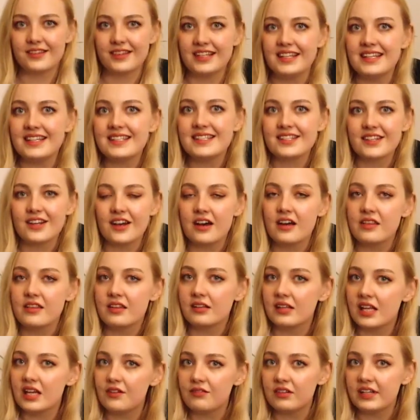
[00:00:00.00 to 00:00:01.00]
these are the
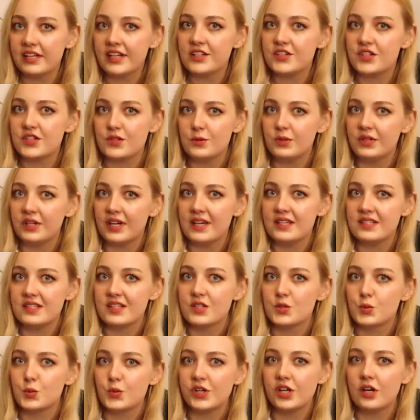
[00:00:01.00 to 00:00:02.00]
Level 8
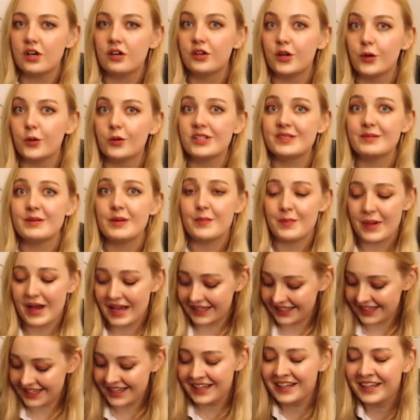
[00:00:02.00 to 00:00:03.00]
suitcases we are going to be
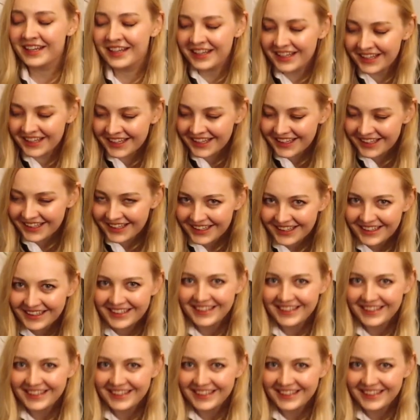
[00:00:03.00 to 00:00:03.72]
packing.